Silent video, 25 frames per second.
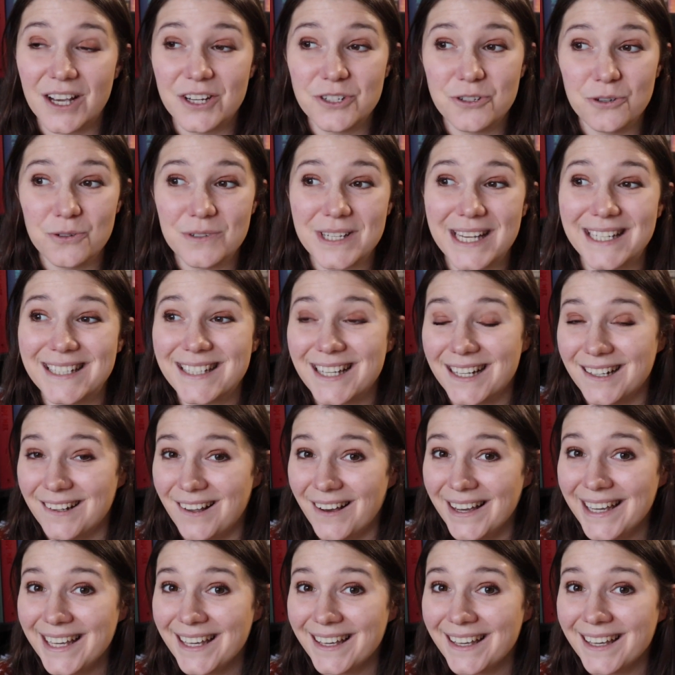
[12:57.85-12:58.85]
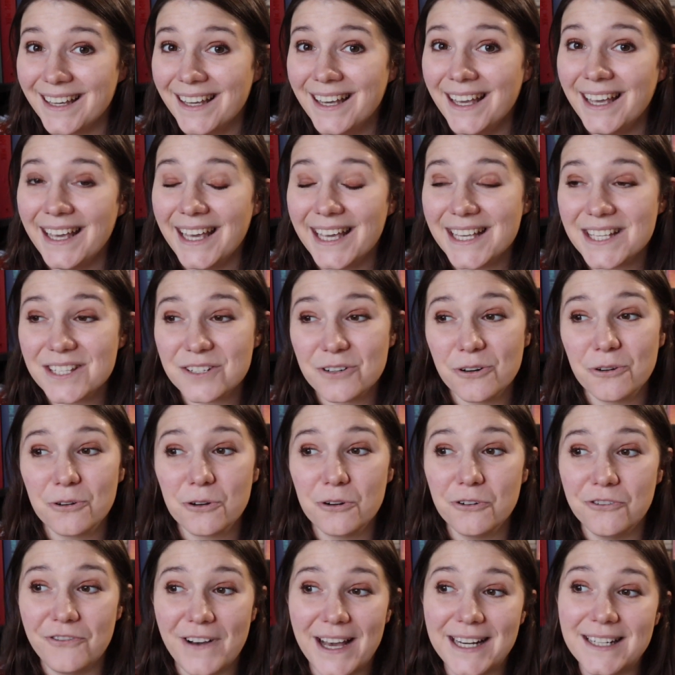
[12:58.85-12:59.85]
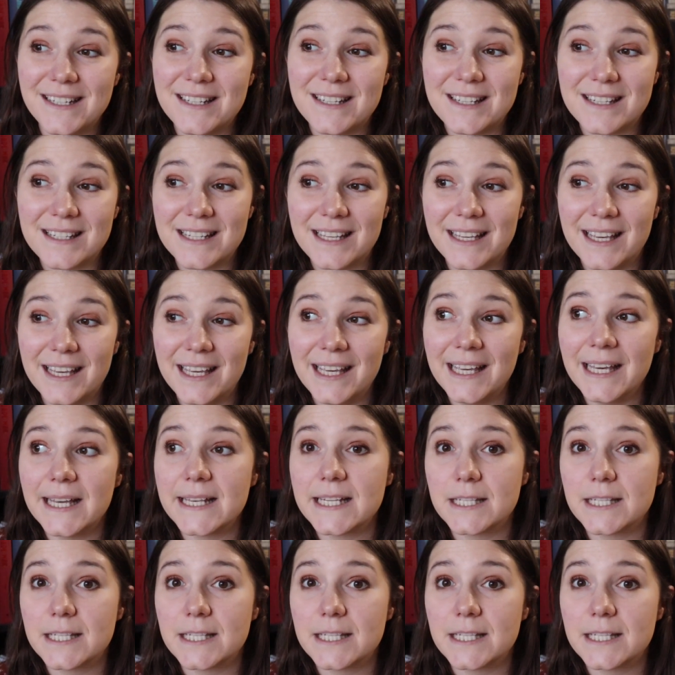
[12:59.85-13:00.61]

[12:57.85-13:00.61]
I do tend to like historical fantasy,